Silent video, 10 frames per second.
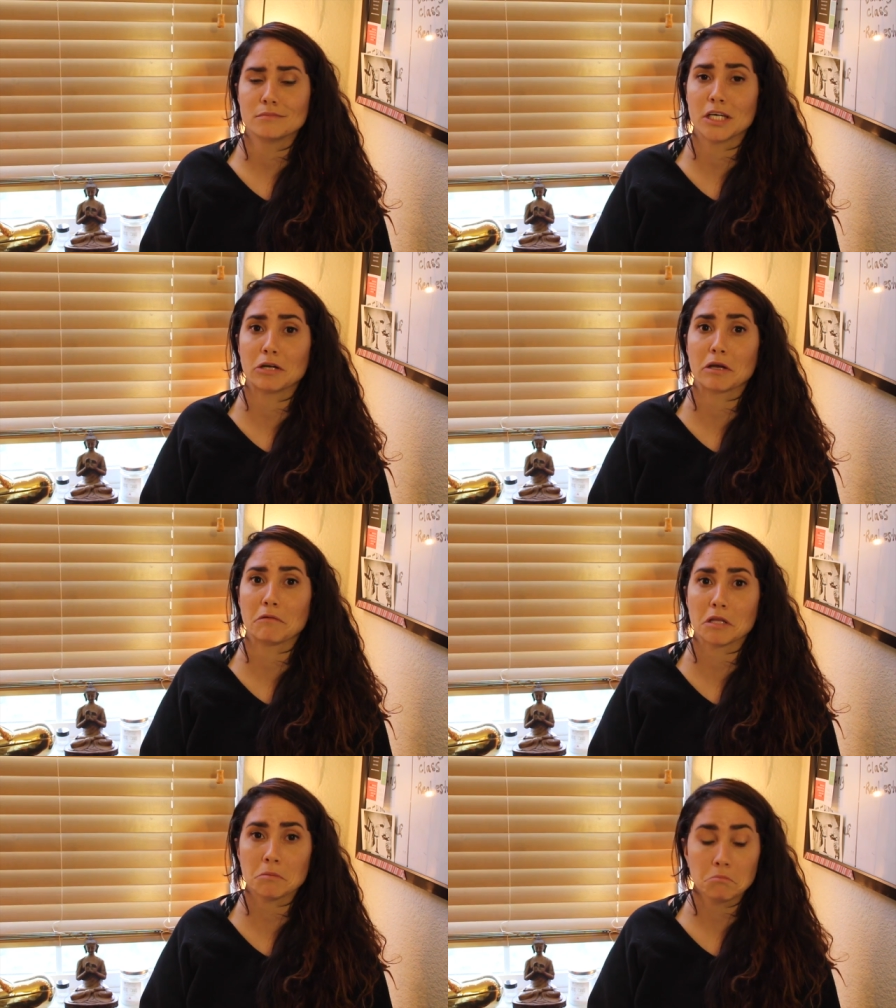Not okay
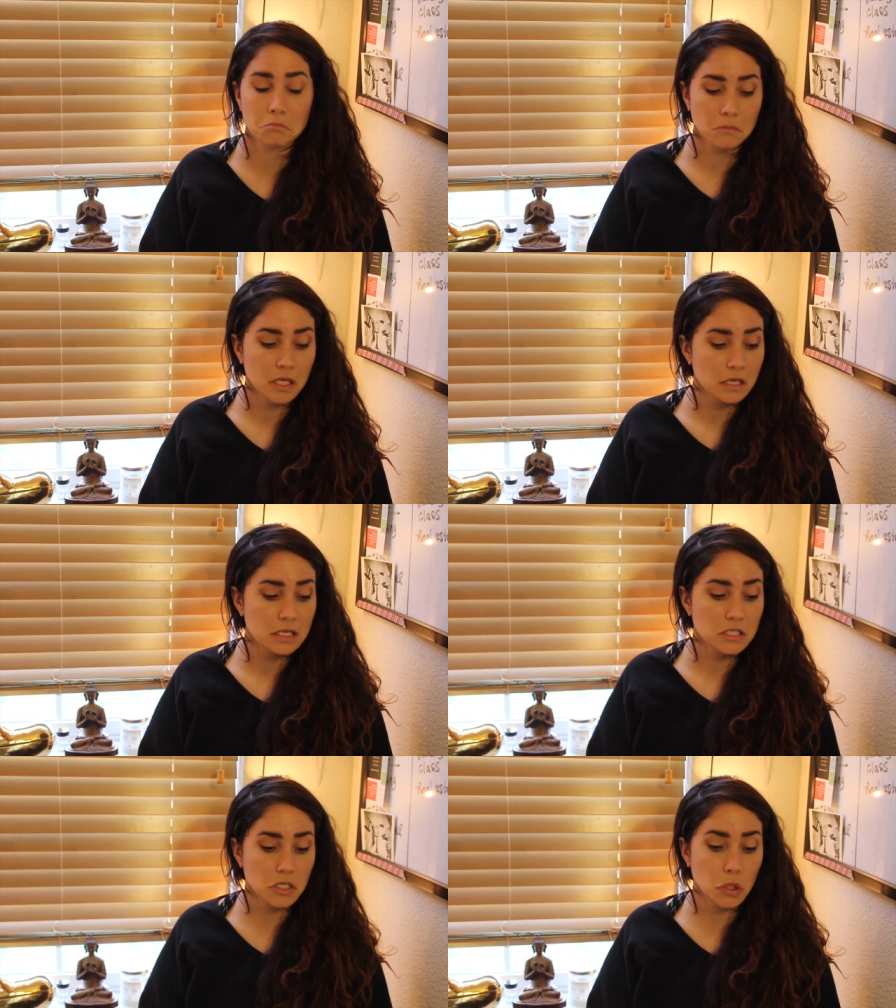with that.
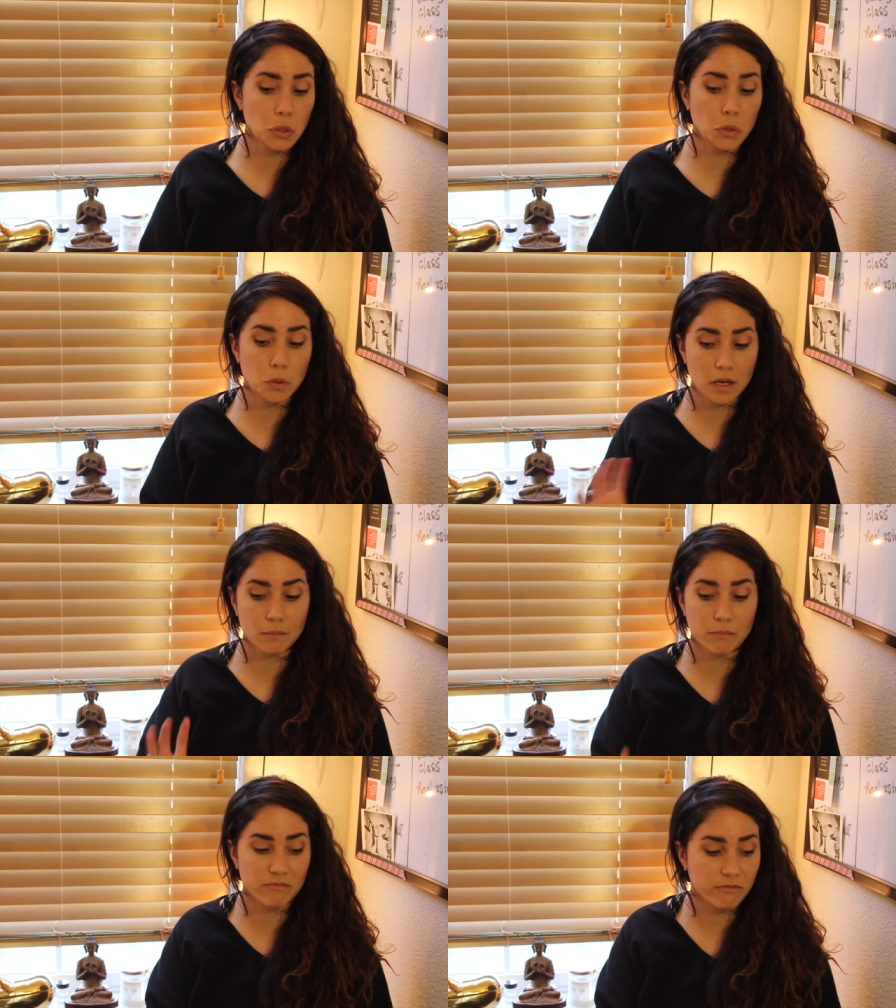So
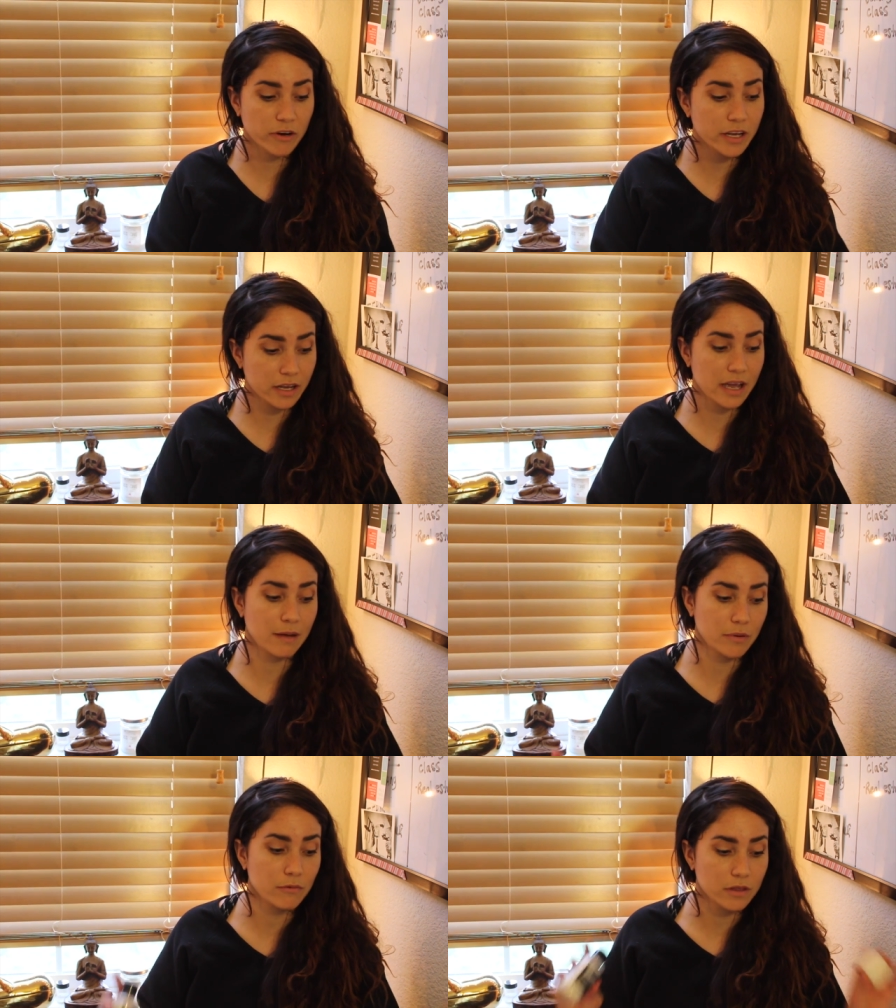I'm freaking
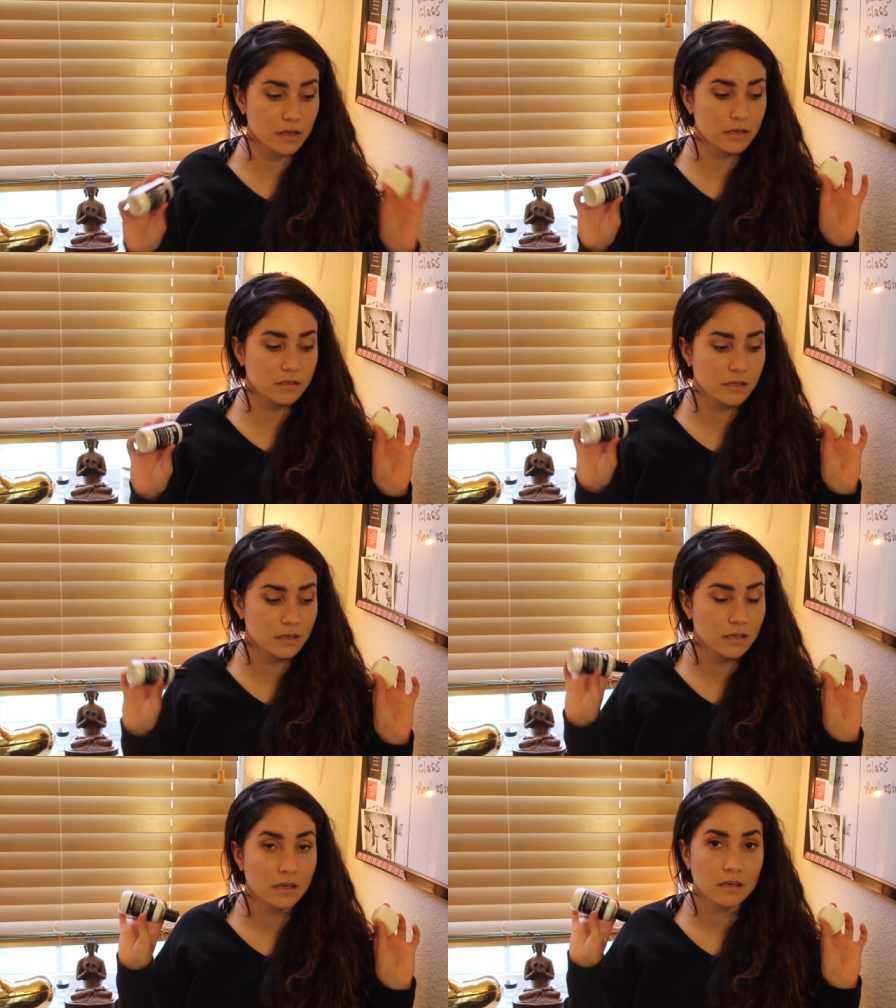happy with these.
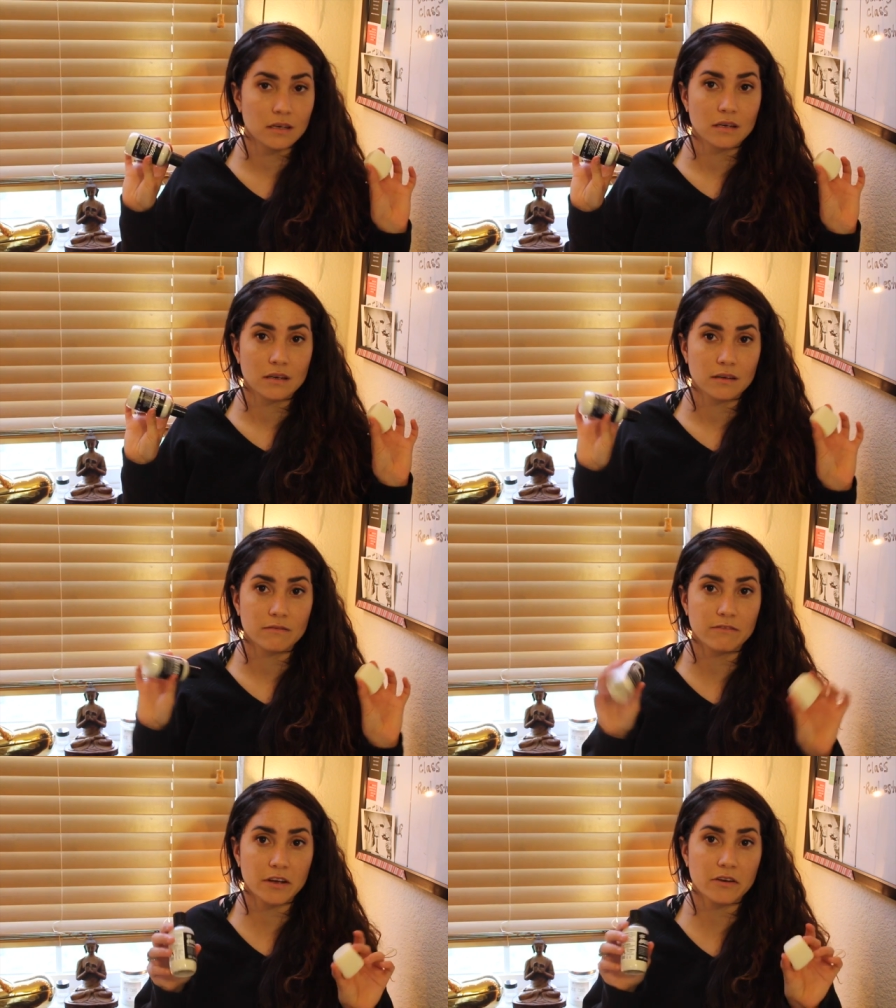
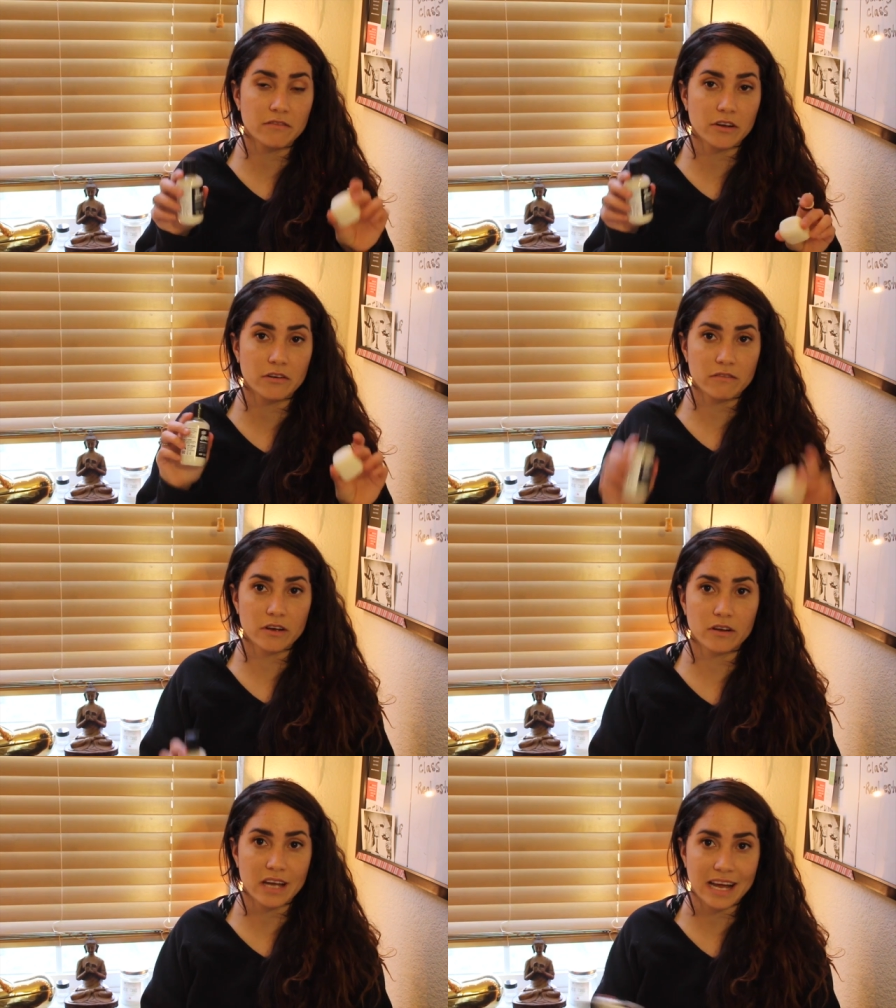Very, very,
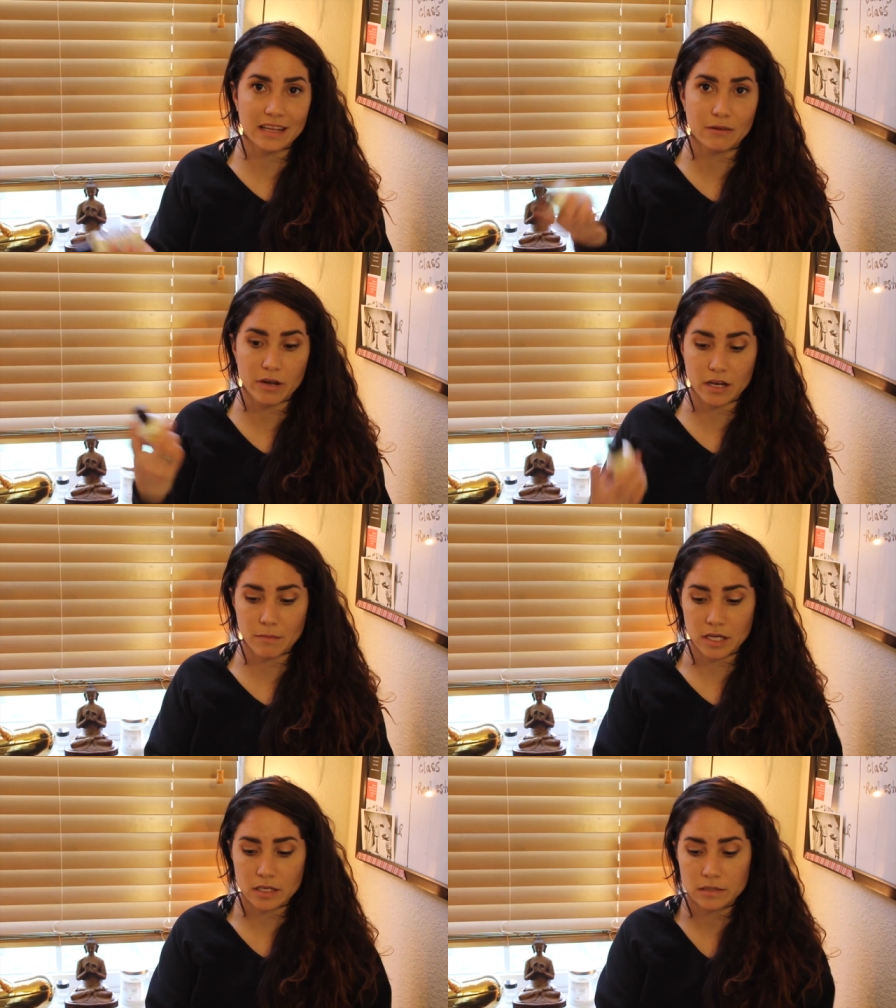very highly
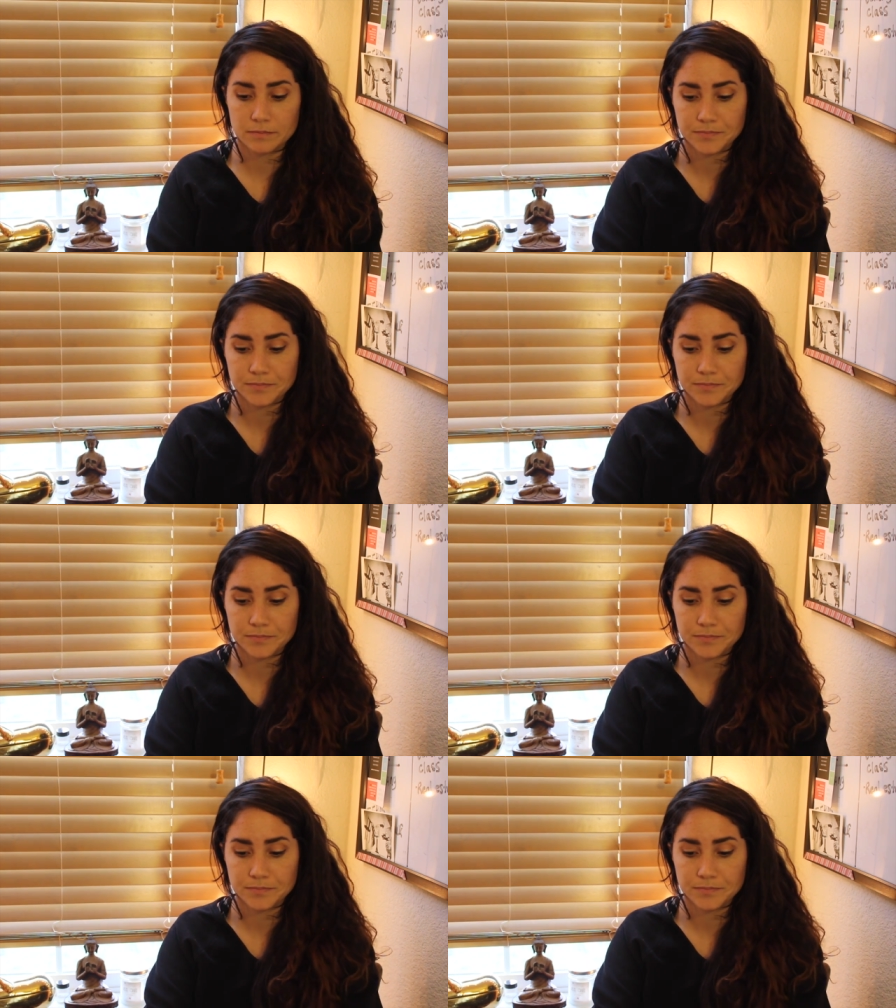recommended.